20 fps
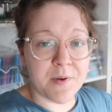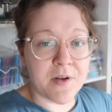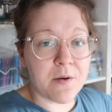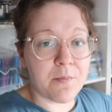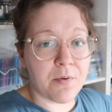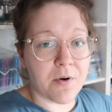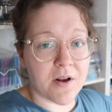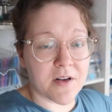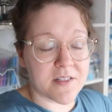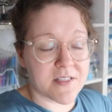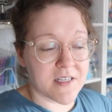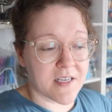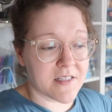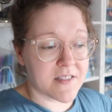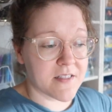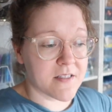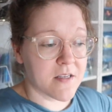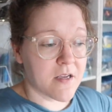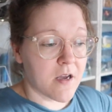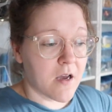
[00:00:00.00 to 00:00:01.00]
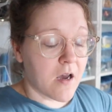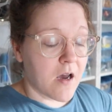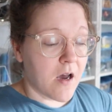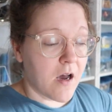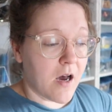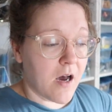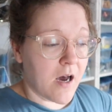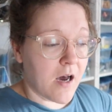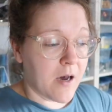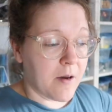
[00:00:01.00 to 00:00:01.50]
been a process.
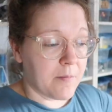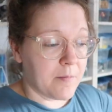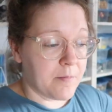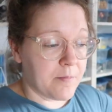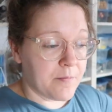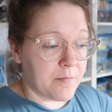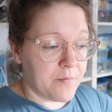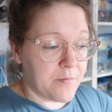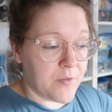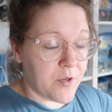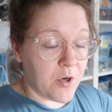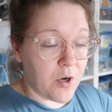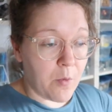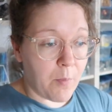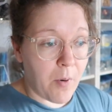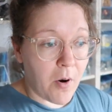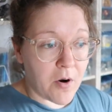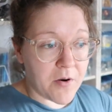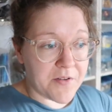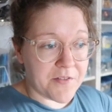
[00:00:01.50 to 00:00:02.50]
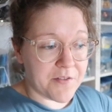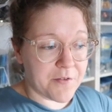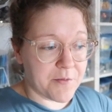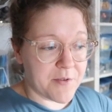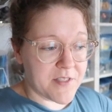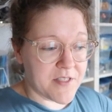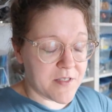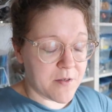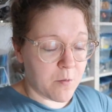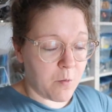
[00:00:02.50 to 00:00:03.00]
Part of the
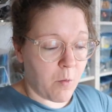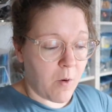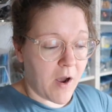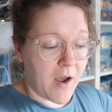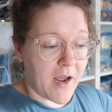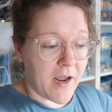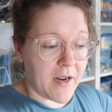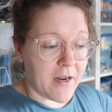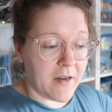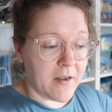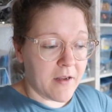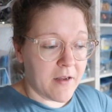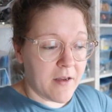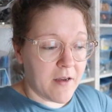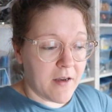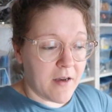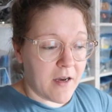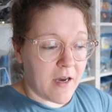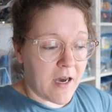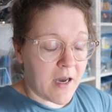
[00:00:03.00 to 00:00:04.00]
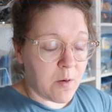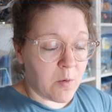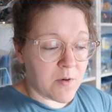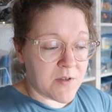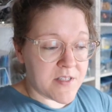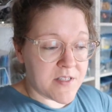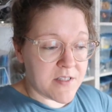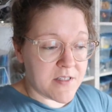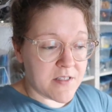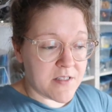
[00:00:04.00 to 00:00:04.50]
reason why I
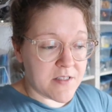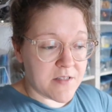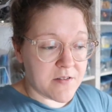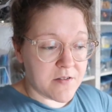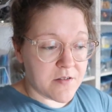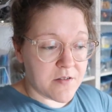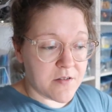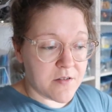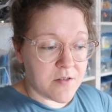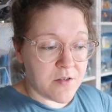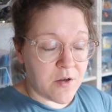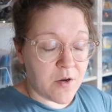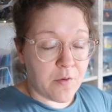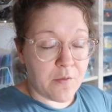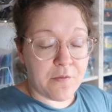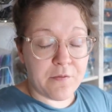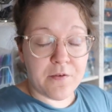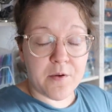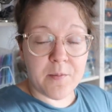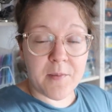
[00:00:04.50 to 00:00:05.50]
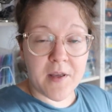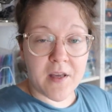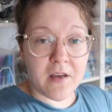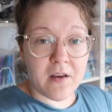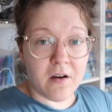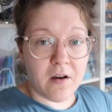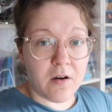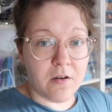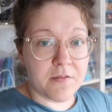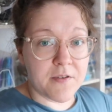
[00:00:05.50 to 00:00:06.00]
wasn't, you know,
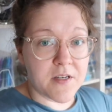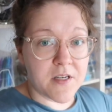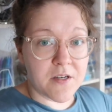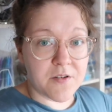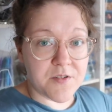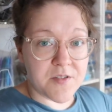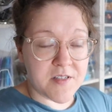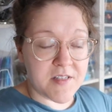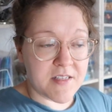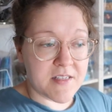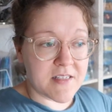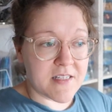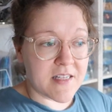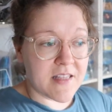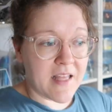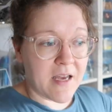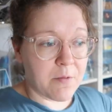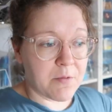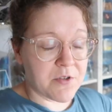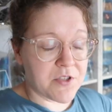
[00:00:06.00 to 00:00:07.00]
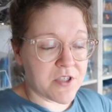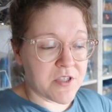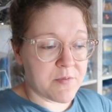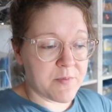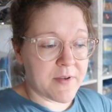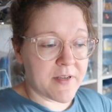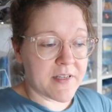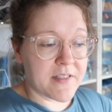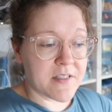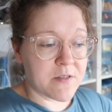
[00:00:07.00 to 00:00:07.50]
filming haul videos and things like that was
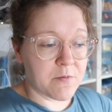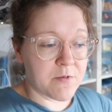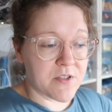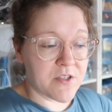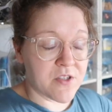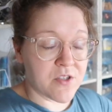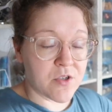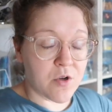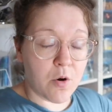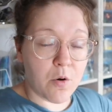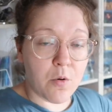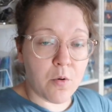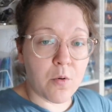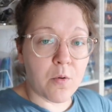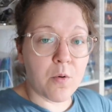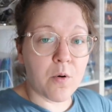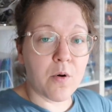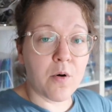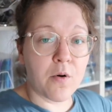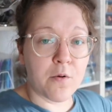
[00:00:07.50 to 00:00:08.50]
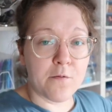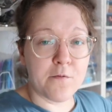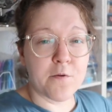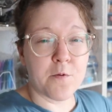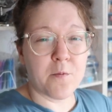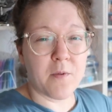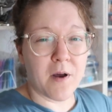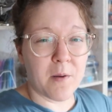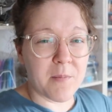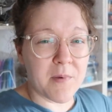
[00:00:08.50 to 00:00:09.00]
just because it was so
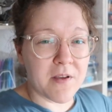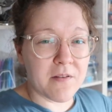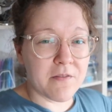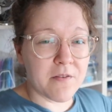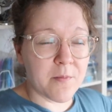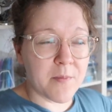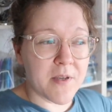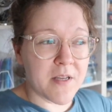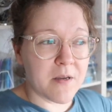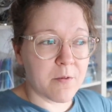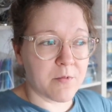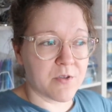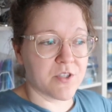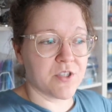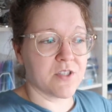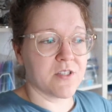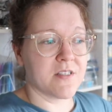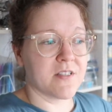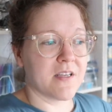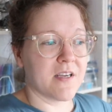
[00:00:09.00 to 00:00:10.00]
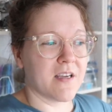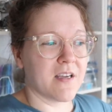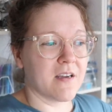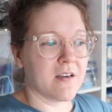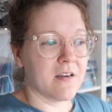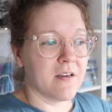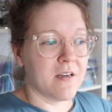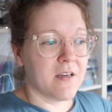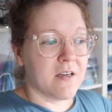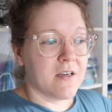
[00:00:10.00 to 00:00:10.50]
overwhelming for me. It was just
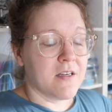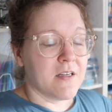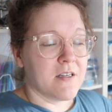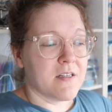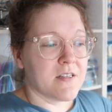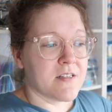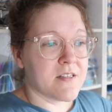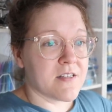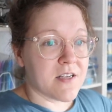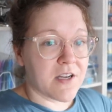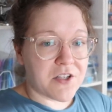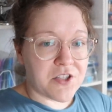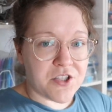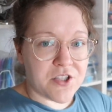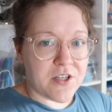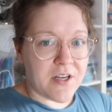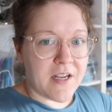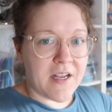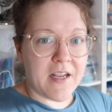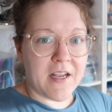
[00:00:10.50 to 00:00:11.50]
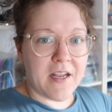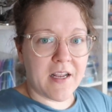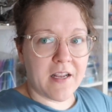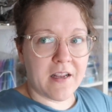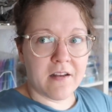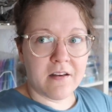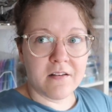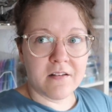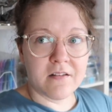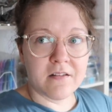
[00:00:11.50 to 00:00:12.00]
like such
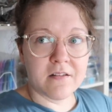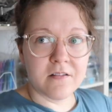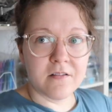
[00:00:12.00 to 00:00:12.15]
a